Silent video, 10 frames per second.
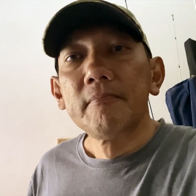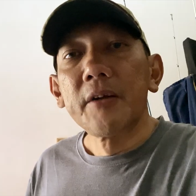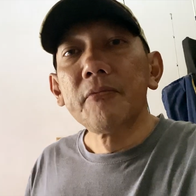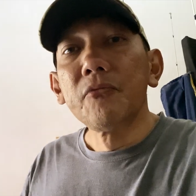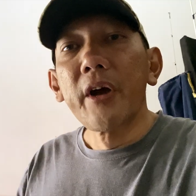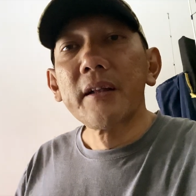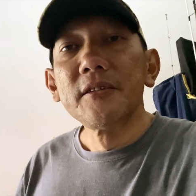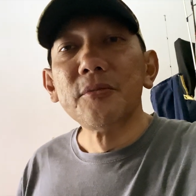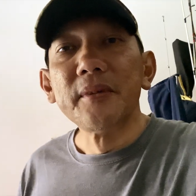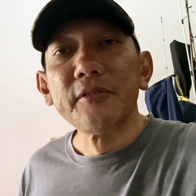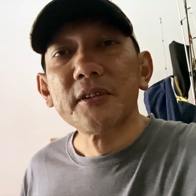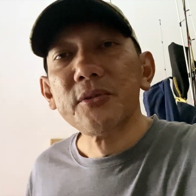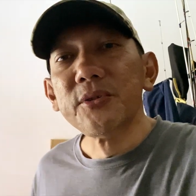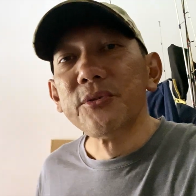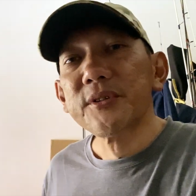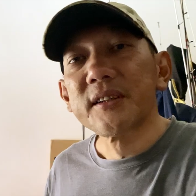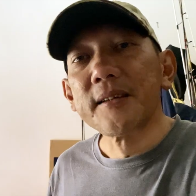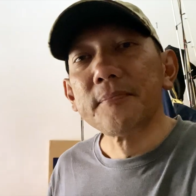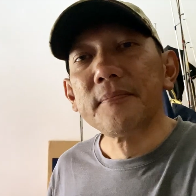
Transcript: and when you may want to use them.